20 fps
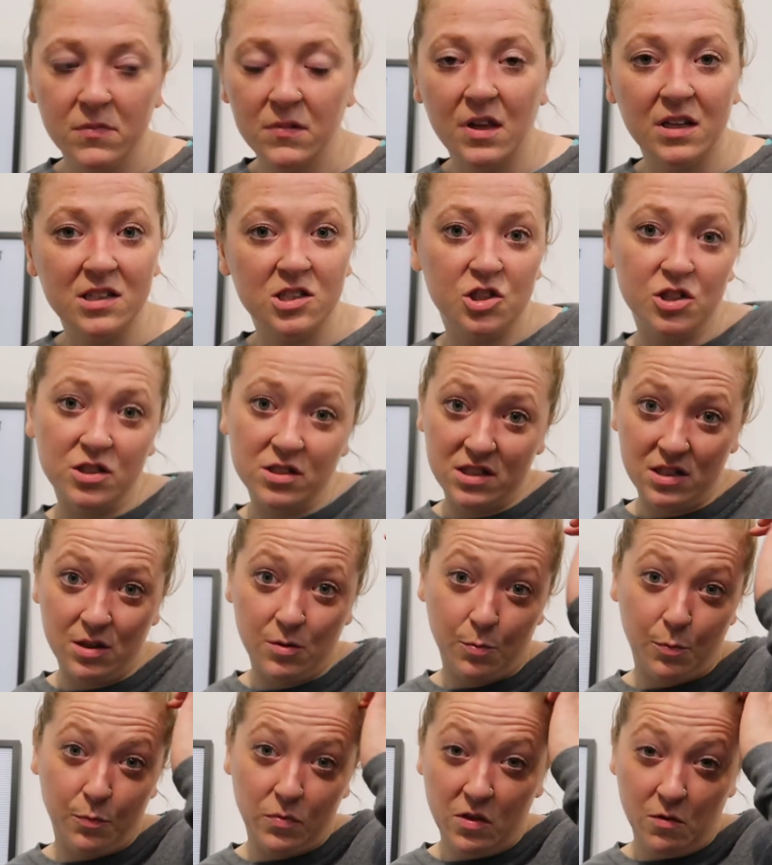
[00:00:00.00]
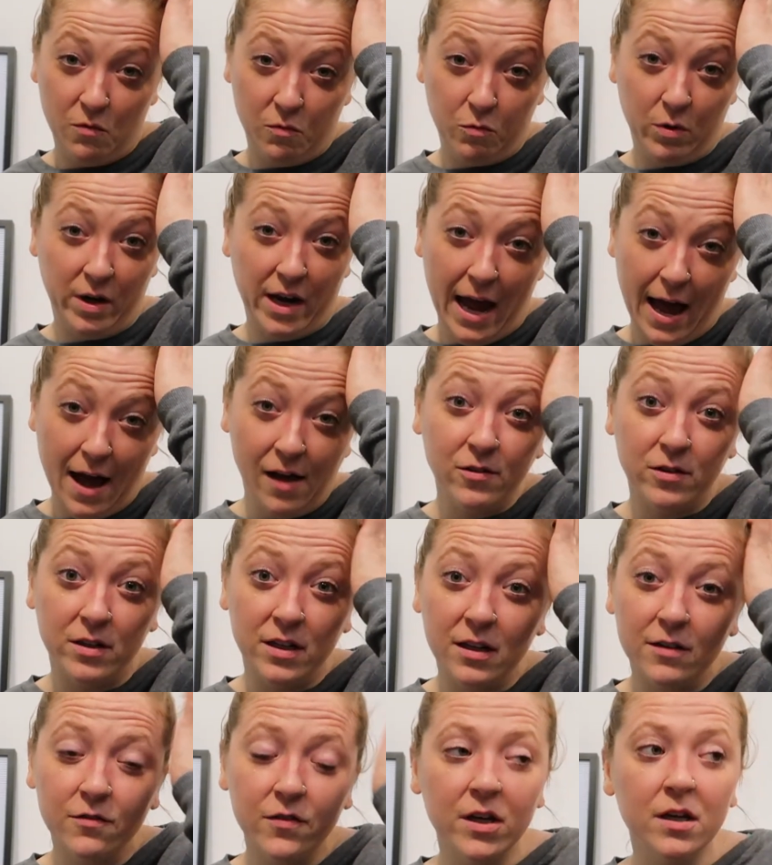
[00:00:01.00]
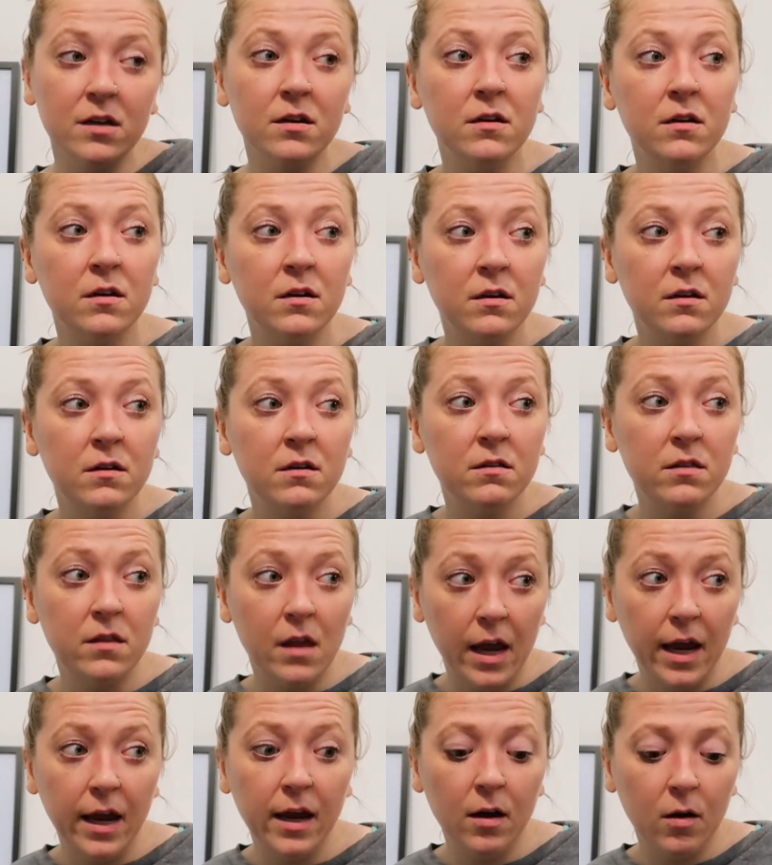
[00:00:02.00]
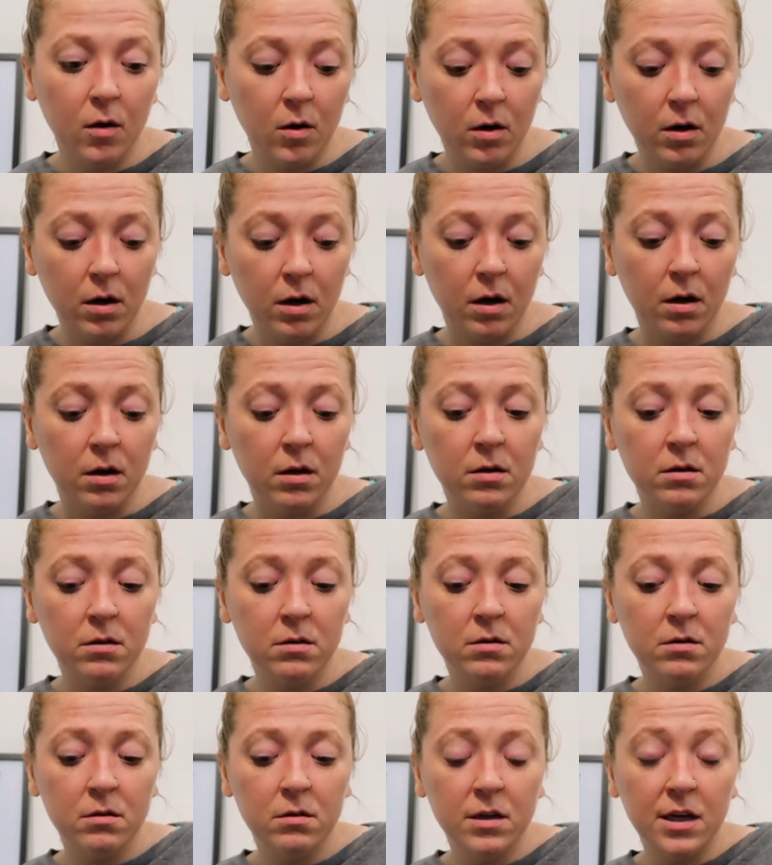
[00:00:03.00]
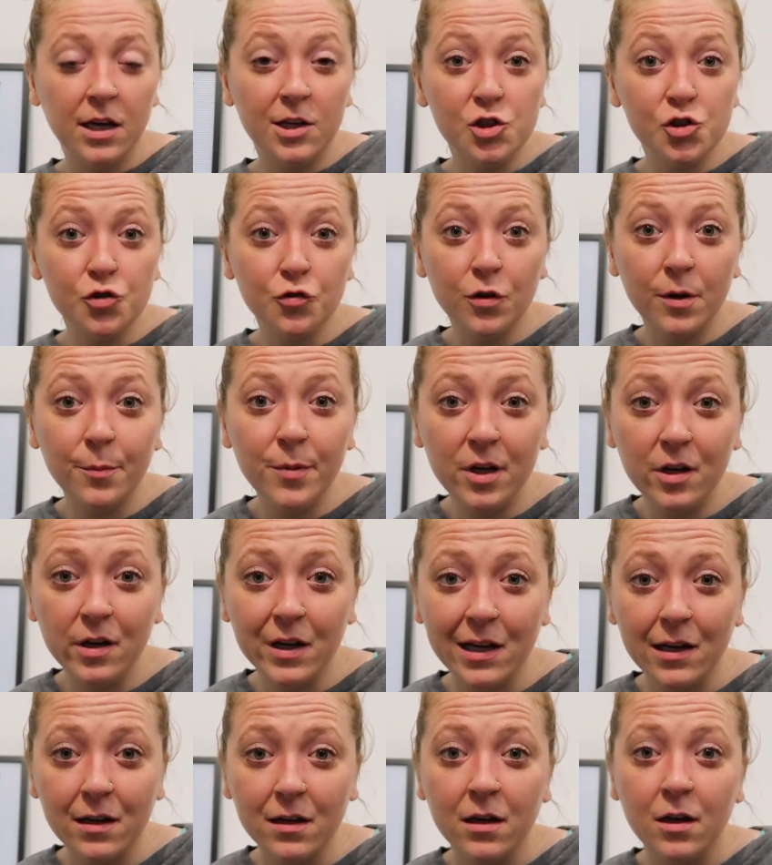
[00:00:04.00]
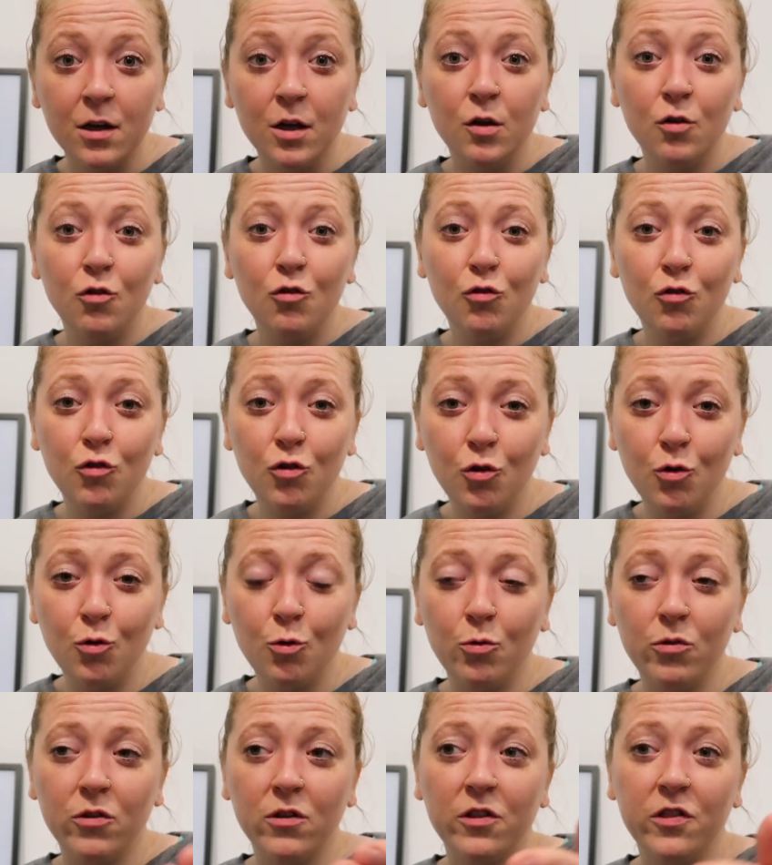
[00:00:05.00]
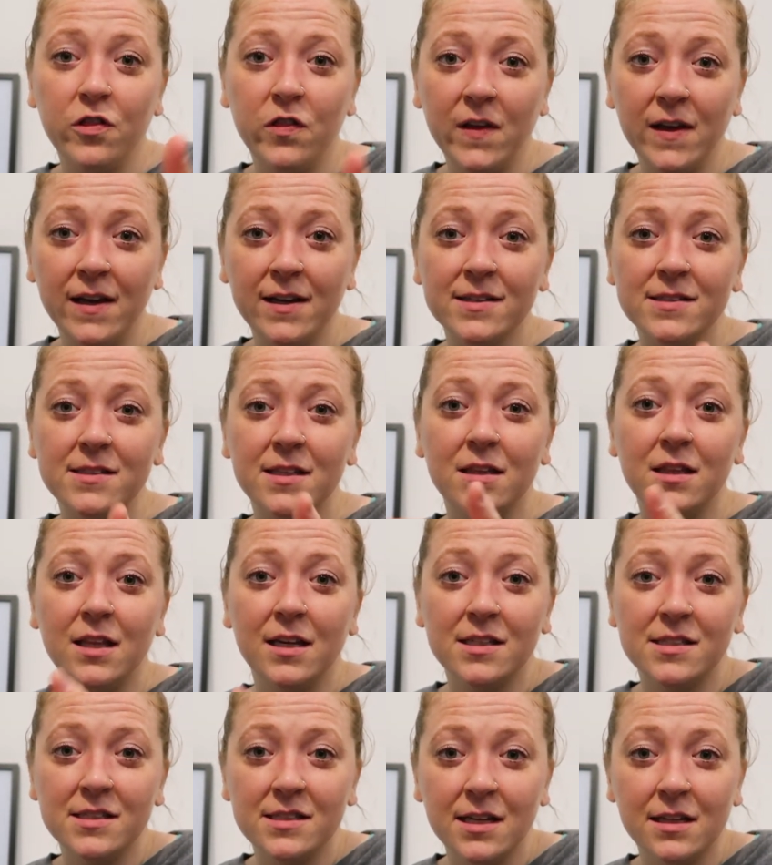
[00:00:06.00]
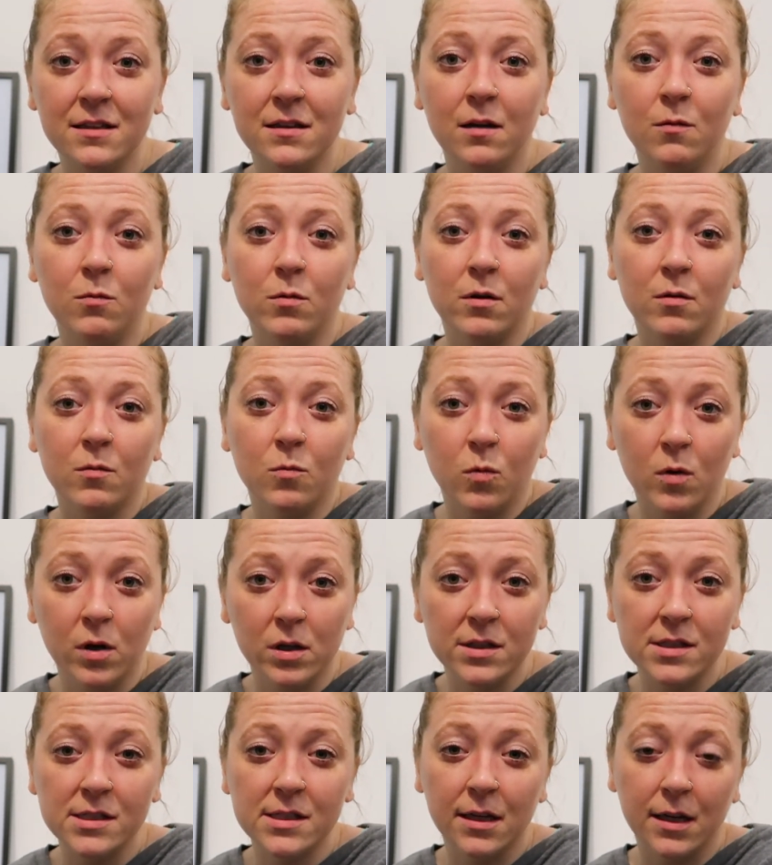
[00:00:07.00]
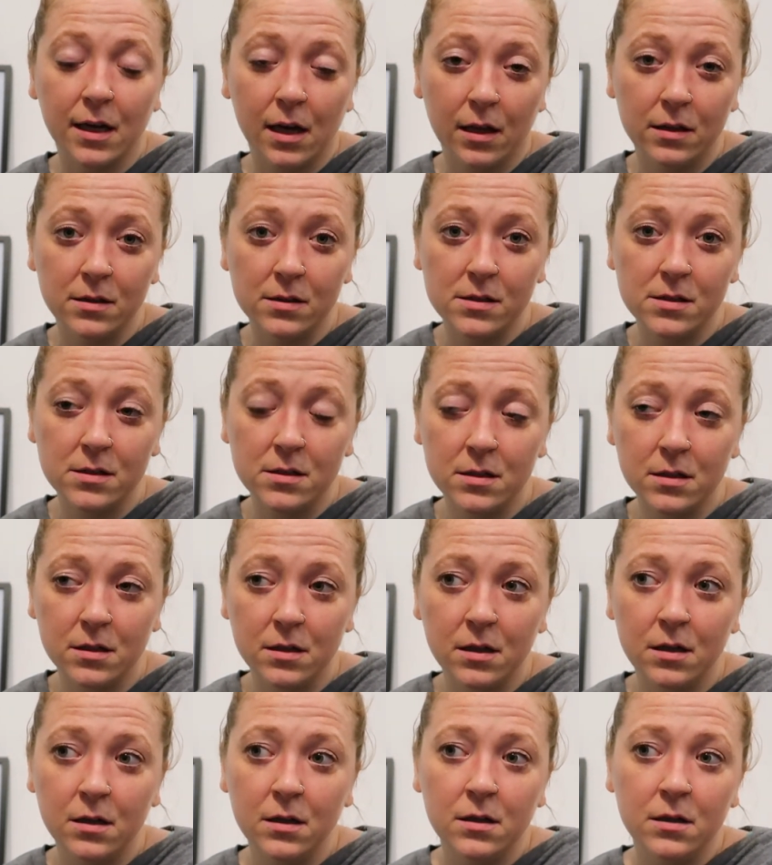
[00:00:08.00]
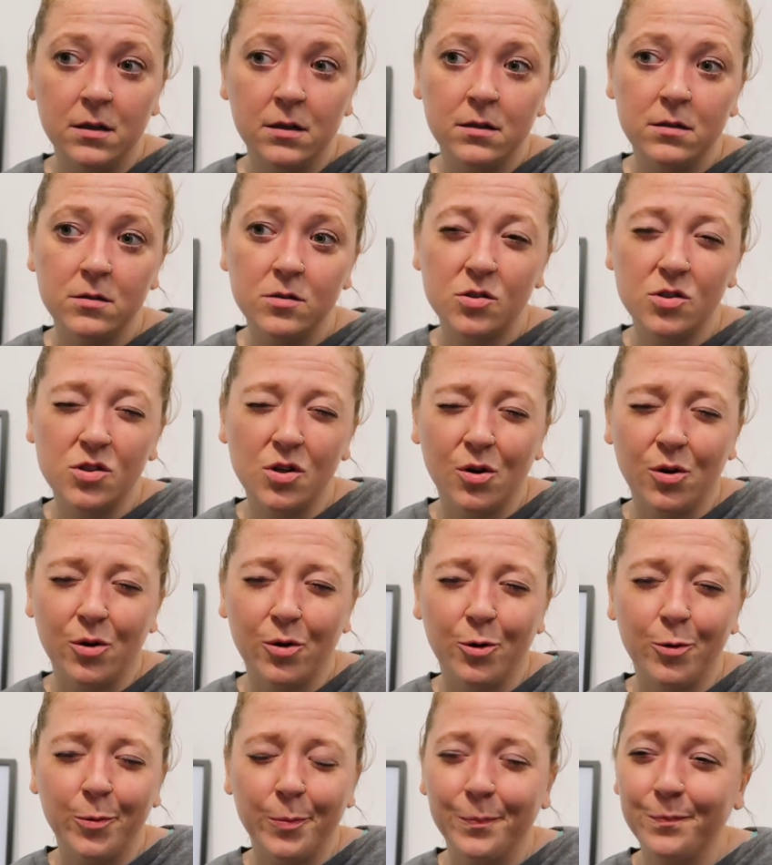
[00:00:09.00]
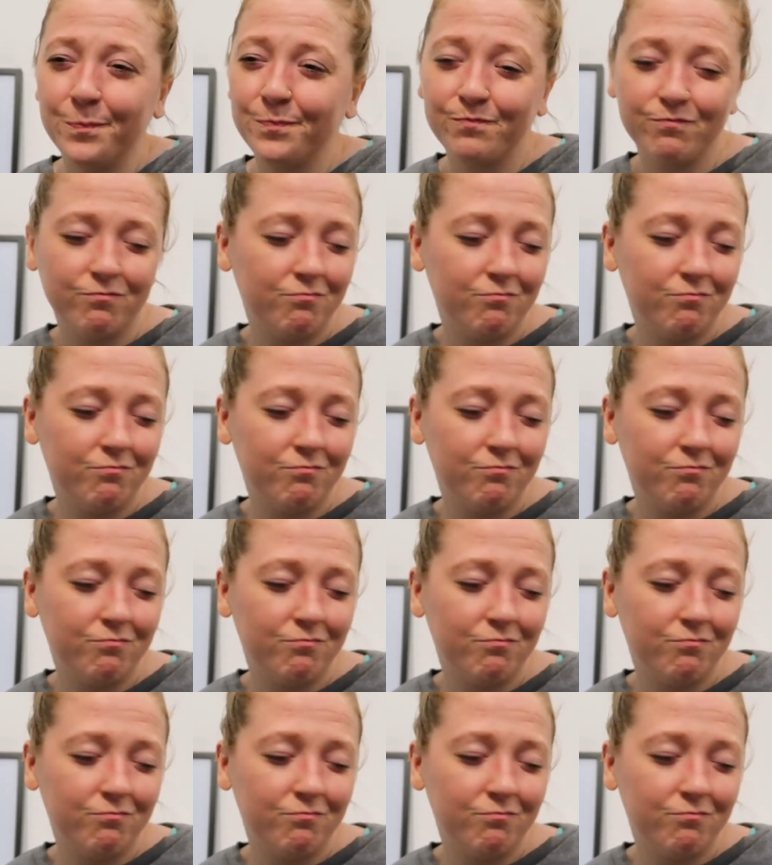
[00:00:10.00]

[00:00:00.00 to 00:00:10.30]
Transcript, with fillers: that's just the reality of it. They are contributing to the things that they said they were once against. So